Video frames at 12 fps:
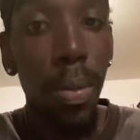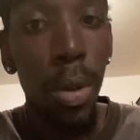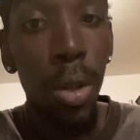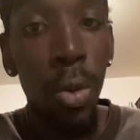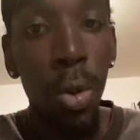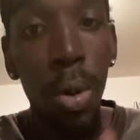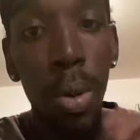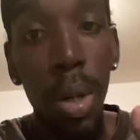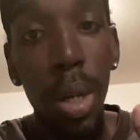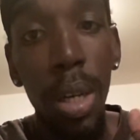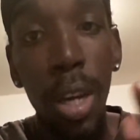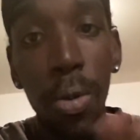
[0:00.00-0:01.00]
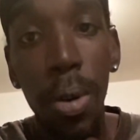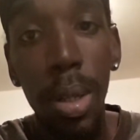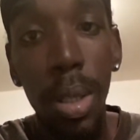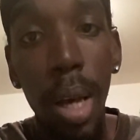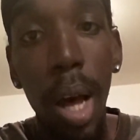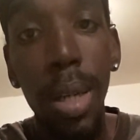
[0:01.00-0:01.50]
You will get rid of
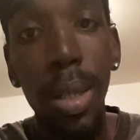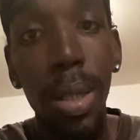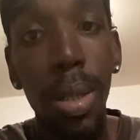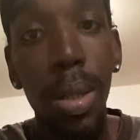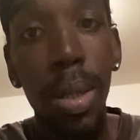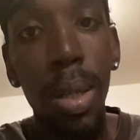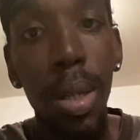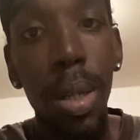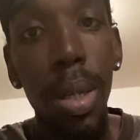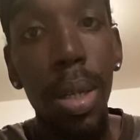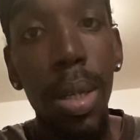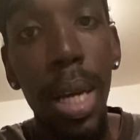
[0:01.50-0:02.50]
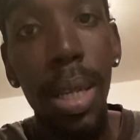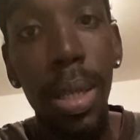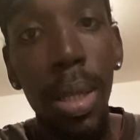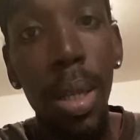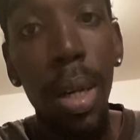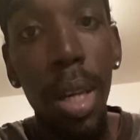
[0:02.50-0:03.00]
toxins that's
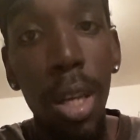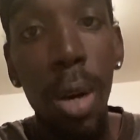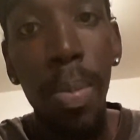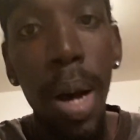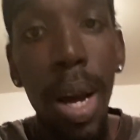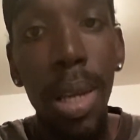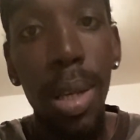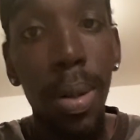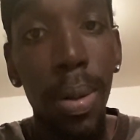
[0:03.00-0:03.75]
stuck in your body,